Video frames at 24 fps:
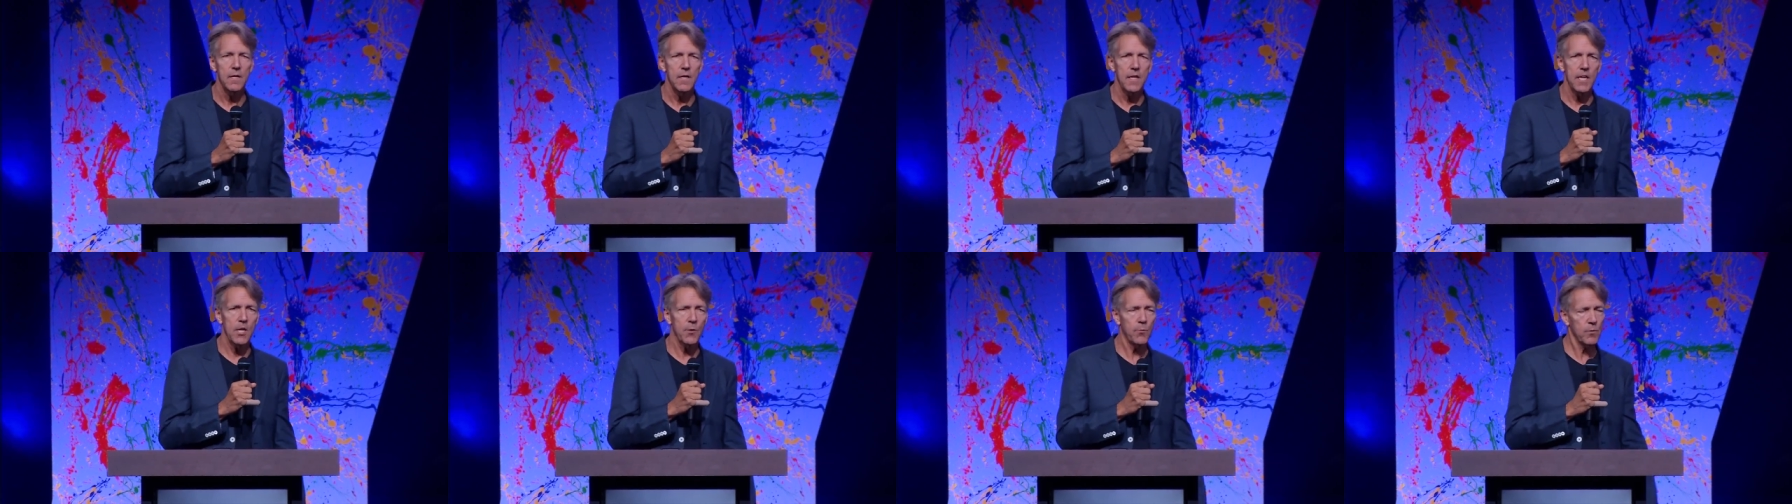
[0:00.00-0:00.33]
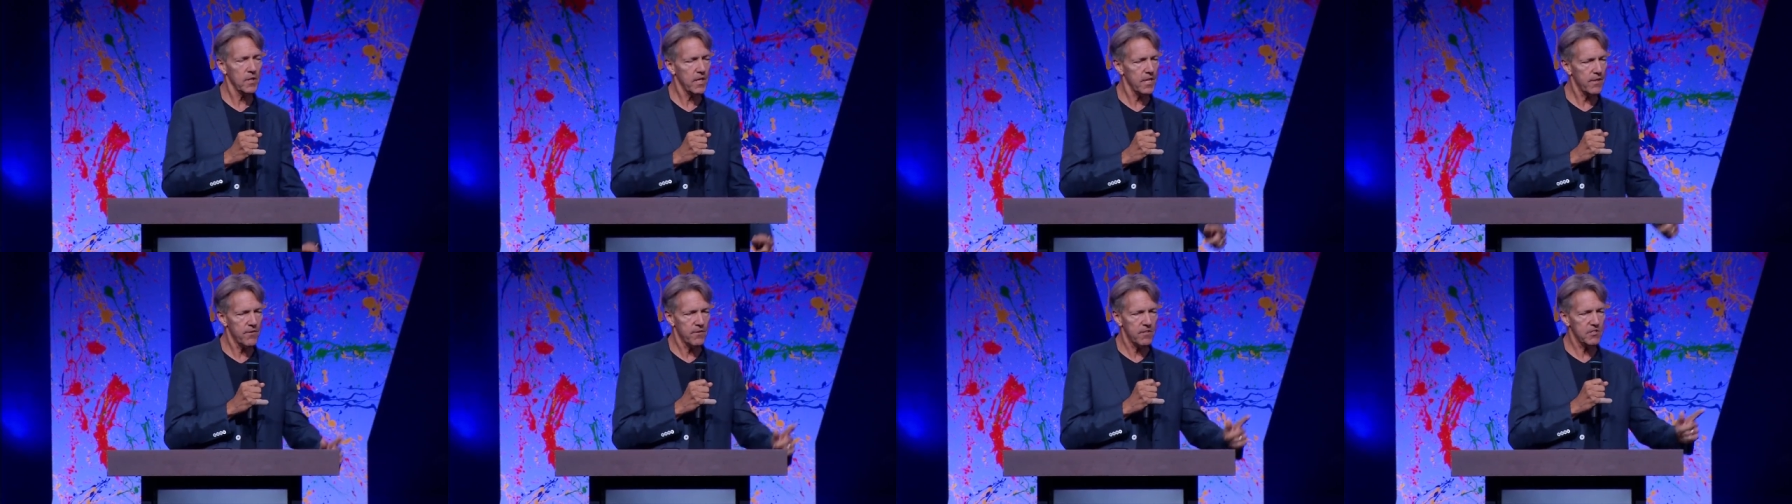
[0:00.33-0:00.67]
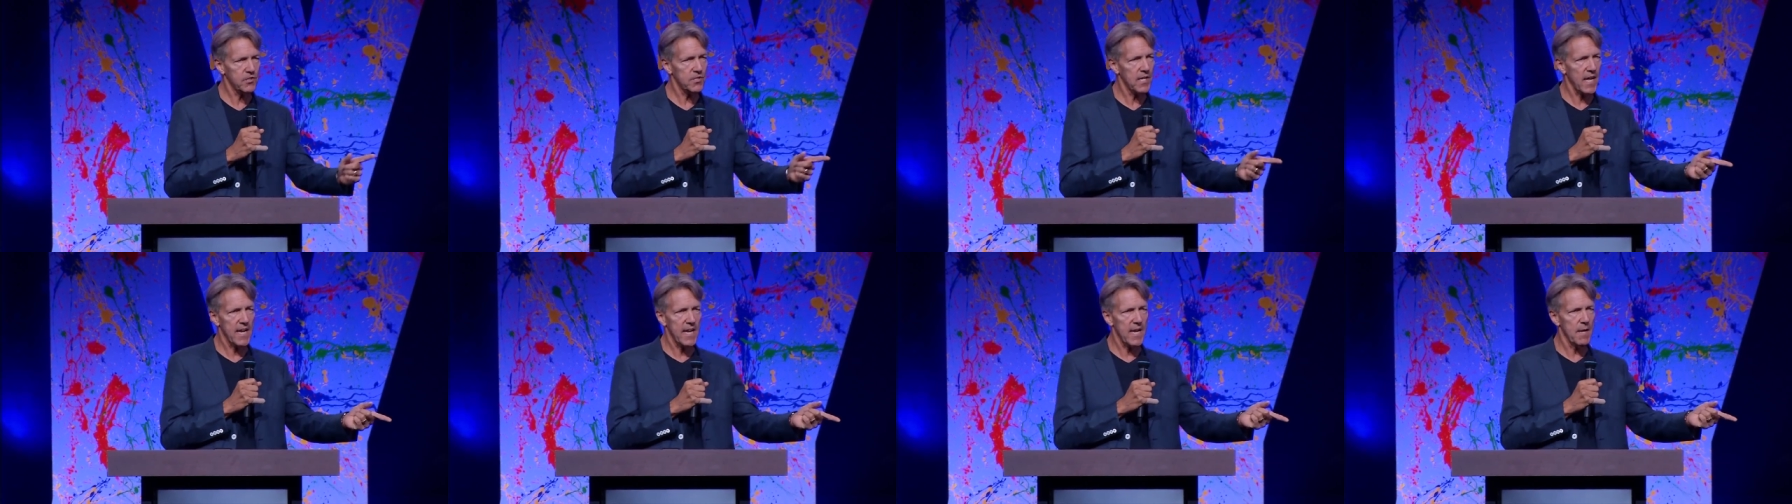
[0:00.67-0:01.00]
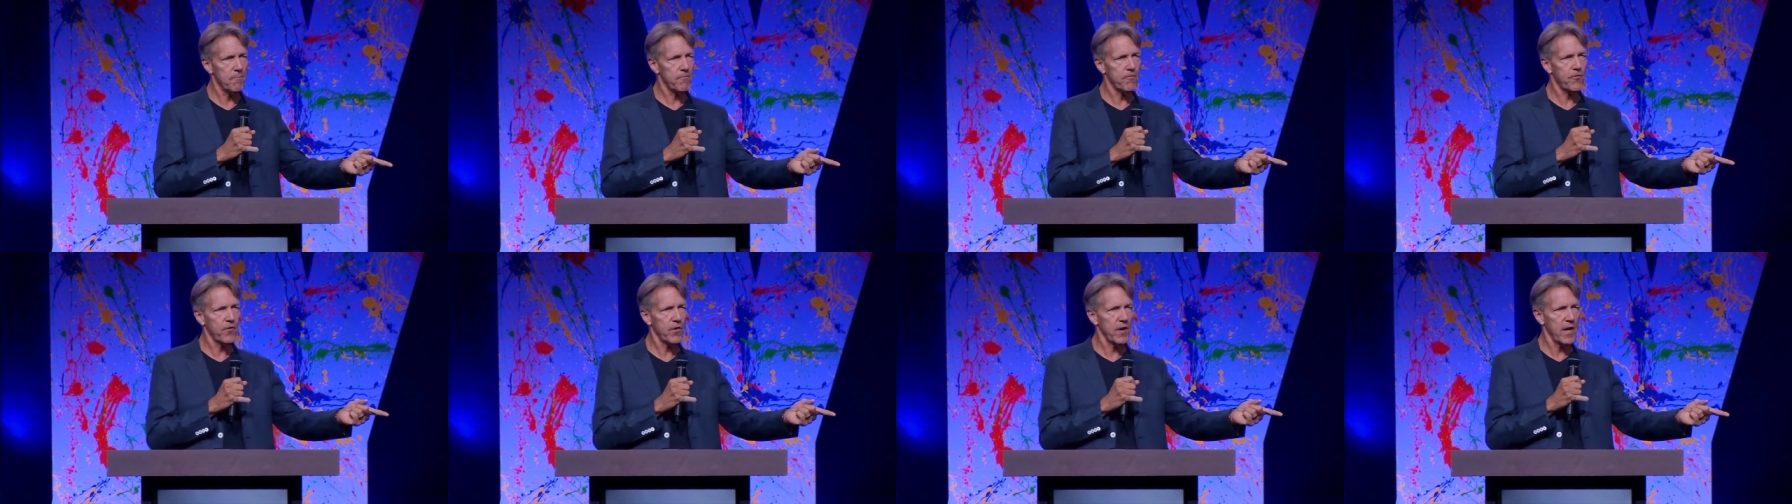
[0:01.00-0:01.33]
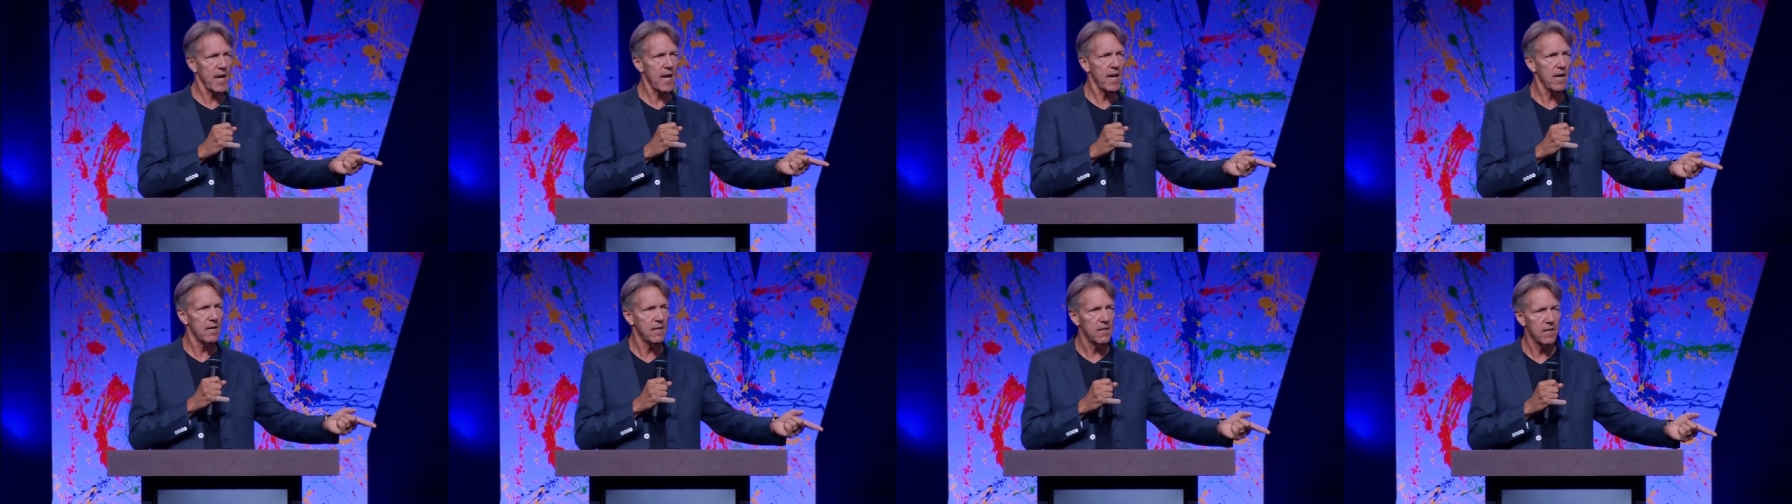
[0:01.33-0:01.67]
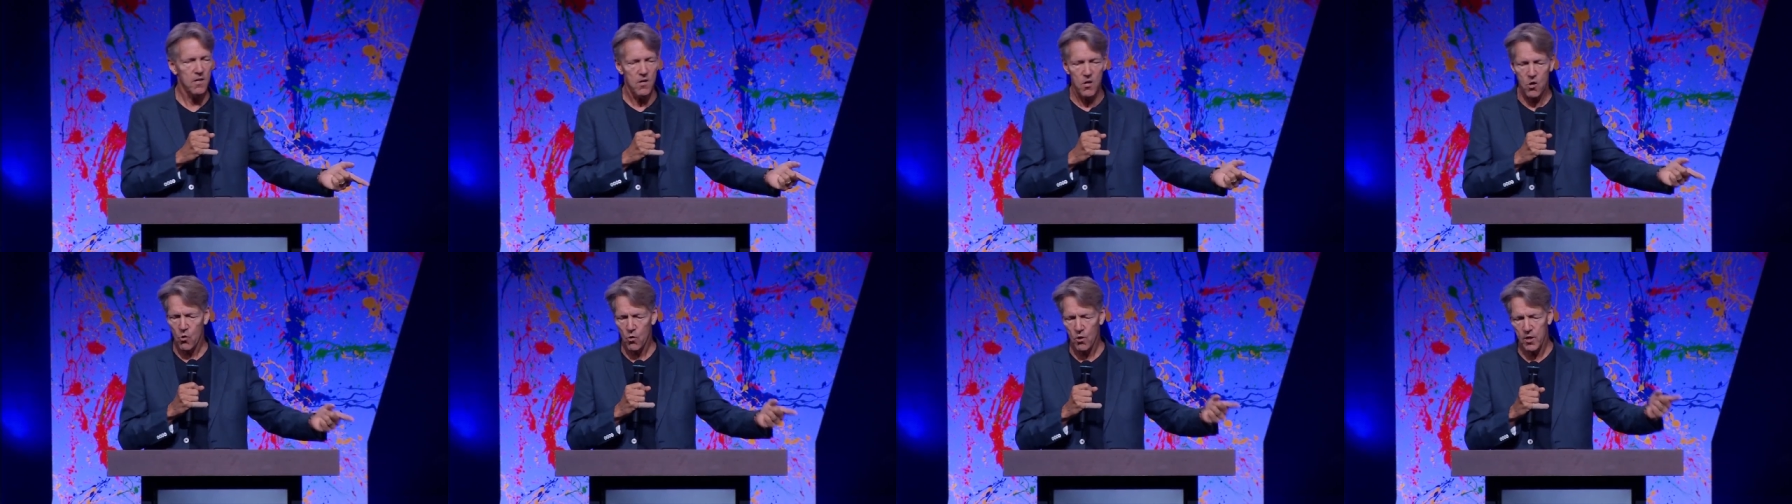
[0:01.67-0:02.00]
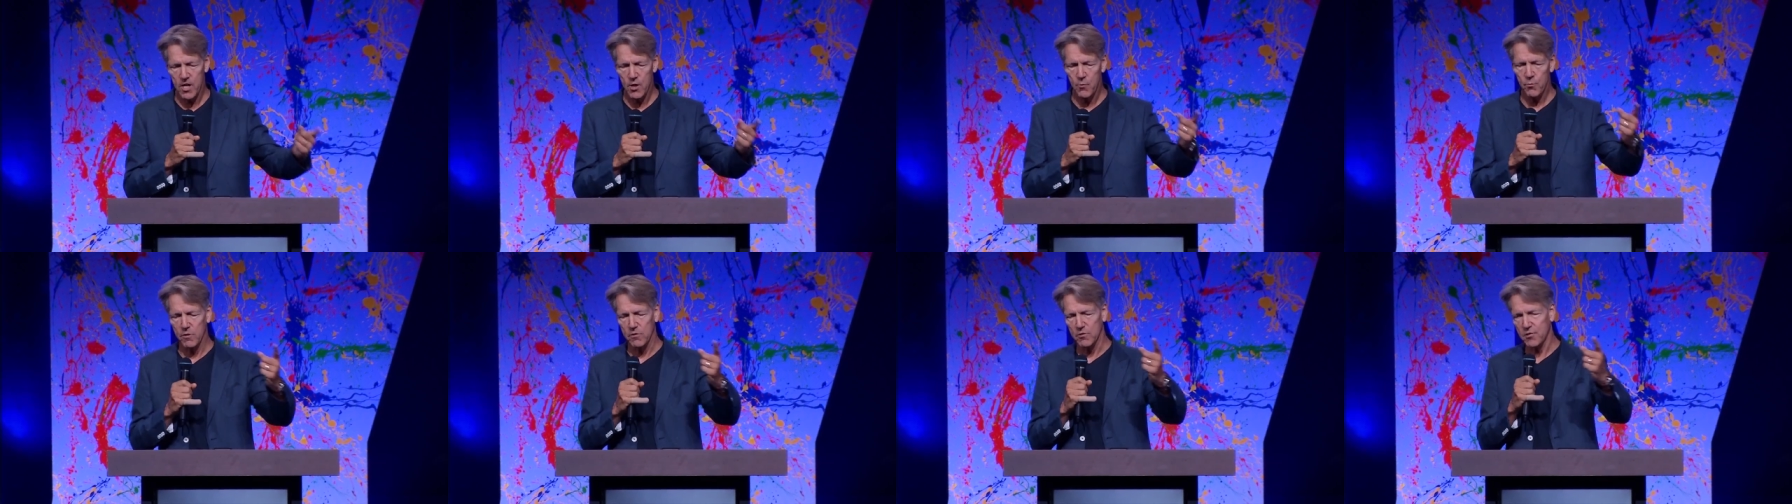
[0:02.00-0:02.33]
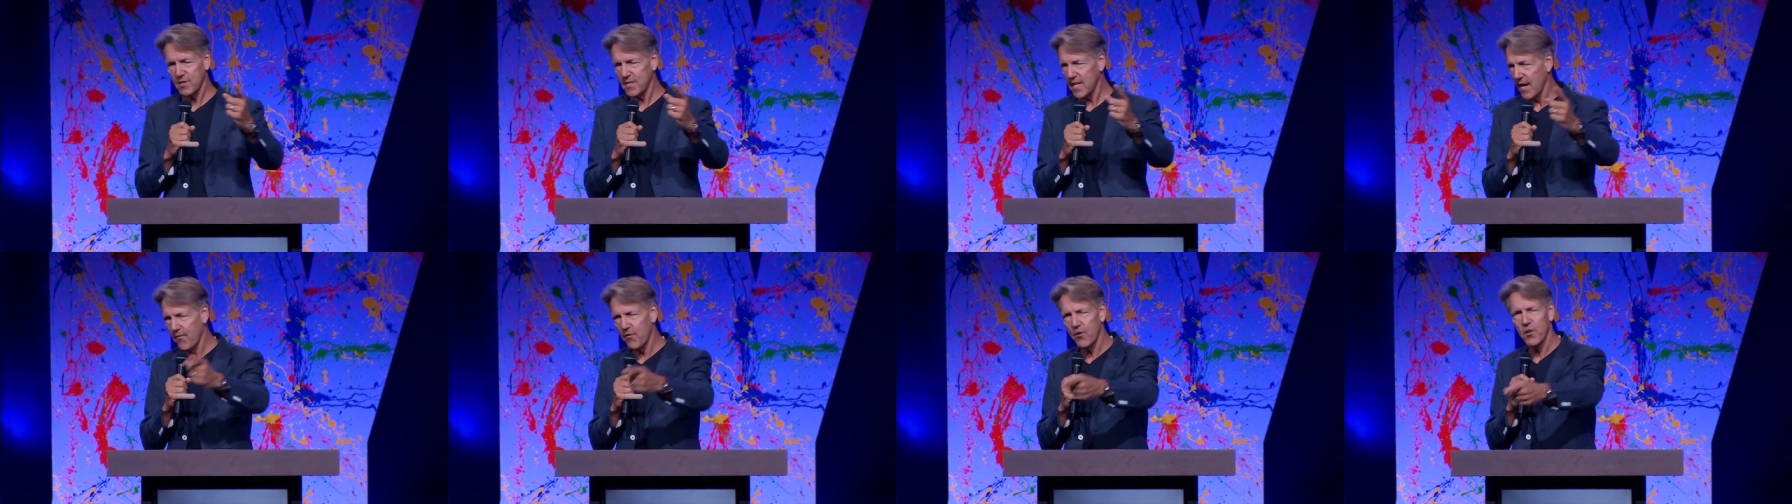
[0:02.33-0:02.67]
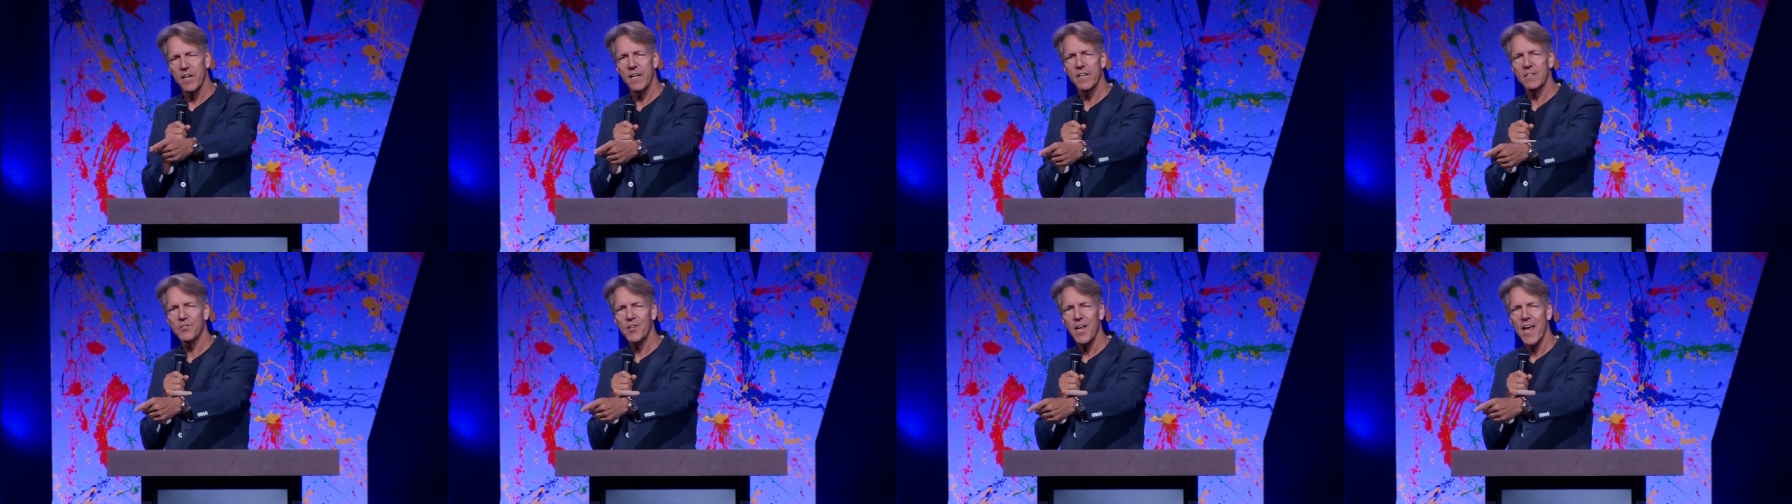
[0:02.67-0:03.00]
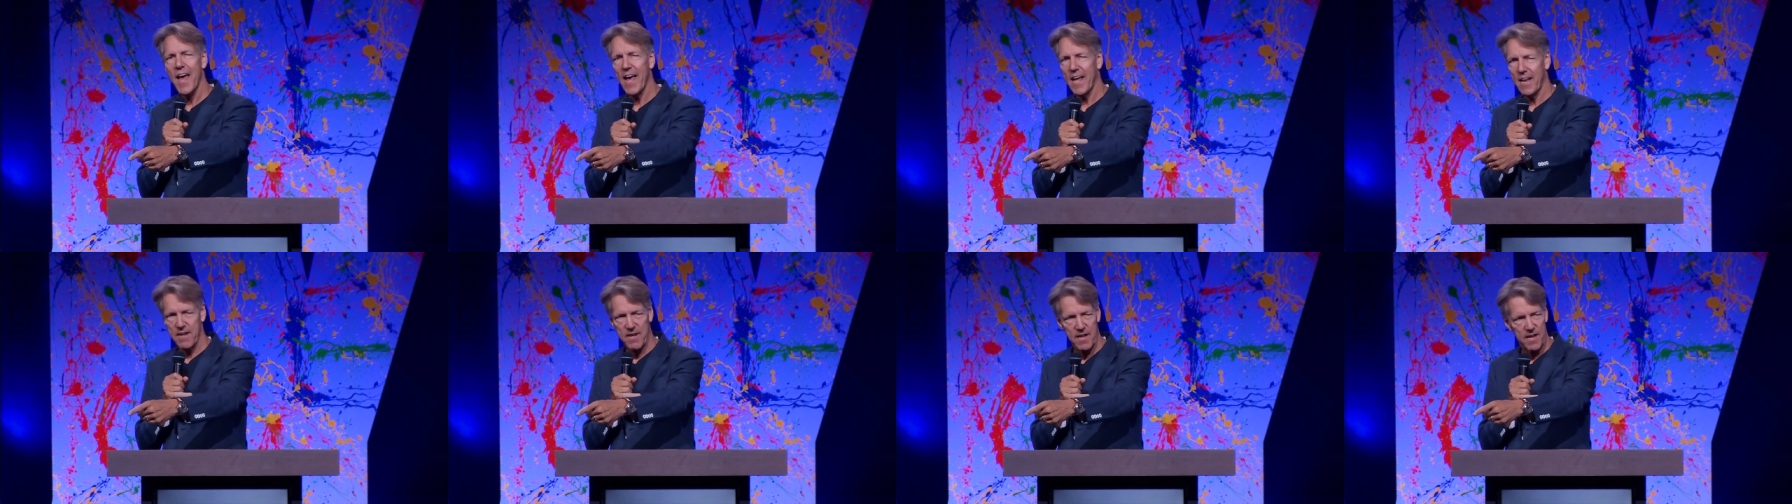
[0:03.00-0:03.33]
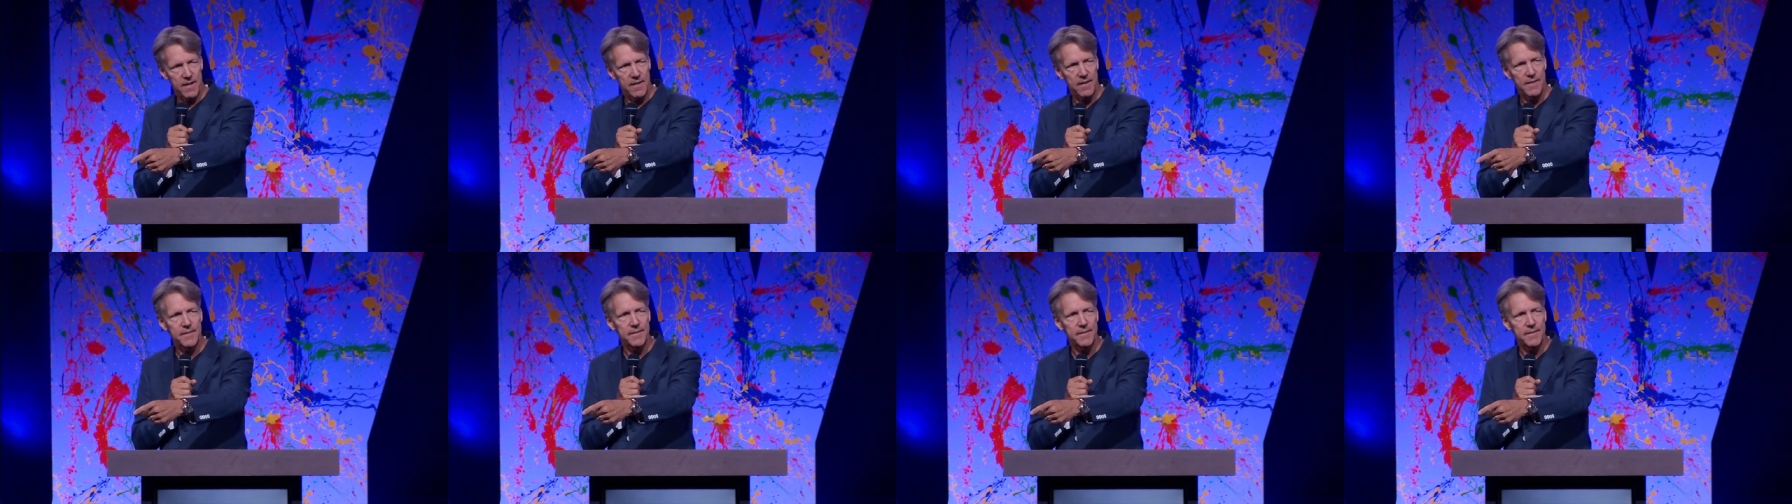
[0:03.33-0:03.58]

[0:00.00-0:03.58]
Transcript: He will either set him free or he will sever his head.